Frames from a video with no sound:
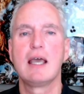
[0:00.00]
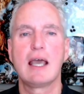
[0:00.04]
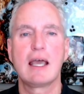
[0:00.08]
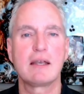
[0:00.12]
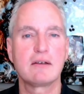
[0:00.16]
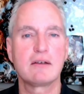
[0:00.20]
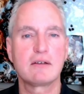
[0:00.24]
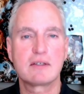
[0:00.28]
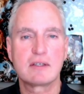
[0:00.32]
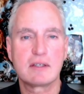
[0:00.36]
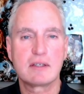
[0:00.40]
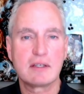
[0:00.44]

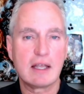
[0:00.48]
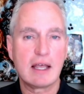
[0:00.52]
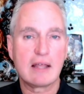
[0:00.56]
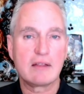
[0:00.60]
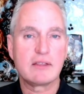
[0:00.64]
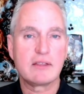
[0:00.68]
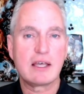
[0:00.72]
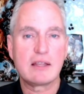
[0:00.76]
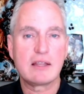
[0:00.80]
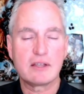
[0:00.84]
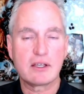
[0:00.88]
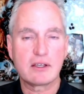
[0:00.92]
and
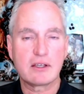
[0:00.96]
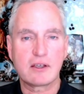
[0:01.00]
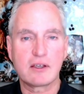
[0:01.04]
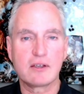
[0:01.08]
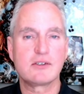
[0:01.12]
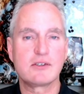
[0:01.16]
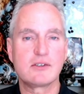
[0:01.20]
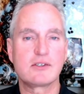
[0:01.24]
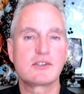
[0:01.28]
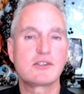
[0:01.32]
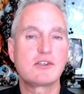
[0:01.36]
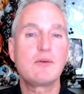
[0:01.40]
and then the
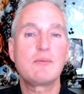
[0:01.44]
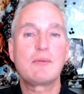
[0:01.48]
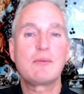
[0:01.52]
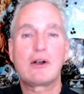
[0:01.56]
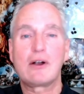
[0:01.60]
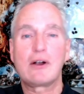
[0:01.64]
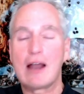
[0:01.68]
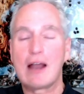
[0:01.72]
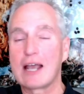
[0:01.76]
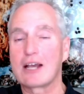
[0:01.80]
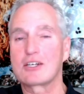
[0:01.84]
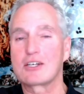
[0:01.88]

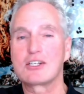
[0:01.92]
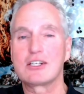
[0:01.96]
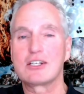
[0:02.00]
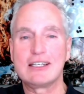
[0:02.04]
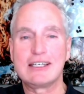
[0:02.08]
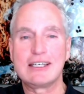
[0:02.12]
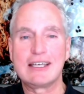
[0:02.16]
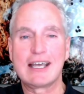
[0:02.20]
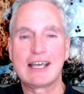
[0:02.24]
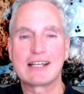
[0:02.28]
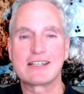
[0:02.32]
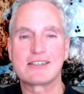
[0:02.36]
consumer
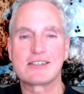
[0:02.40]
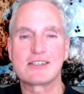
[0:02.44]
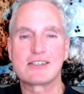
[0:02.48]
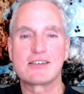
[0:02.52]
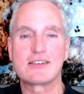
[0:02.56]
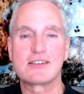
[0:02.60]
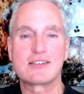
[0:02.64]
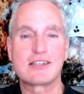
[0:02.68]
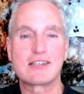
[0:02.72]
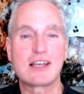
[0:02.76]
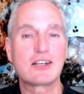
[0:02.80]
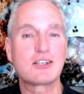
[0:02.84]
actually
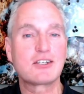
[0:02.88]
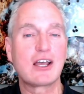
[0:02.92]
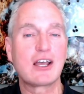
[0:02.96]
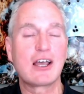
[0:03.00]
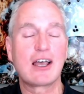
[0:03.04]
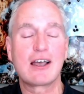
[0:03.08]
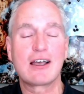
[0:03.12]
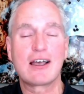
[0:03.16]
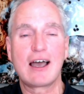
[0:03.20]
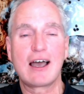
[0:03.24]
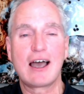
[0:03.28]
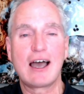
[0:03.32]
gets such
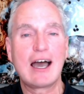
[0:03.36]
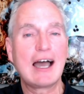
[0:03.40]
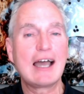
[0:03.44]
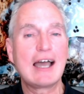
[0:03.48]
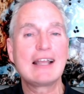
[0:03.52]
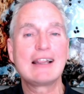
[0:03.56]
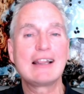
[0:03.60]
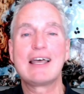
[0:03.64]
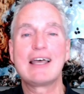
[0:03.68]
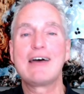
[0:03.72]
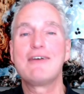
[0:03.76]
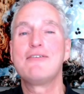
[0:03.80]
a
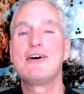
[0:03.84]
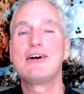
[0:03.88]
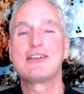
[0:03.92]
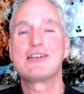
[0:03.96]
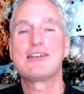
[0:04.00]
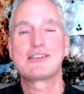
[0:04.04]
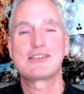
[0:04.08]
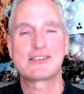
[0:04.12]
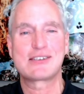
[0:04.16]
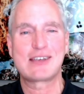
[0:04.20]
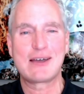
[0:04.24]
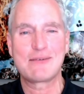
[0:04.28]
high
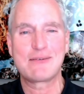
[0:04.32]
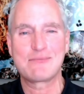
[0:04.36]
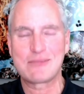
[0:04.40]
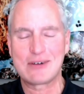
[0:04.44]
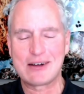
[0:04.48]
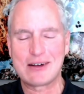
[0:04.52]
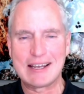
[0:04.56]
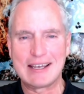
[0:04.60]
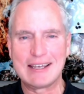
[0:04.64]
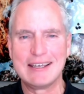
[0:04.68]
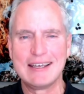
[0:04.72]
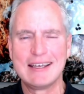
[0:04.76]
level
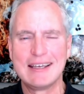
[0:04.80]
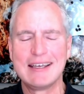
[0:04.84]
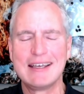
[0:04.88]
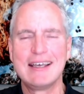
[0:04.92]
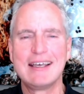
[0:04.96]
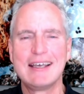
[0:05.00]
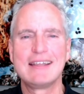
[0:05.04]
summary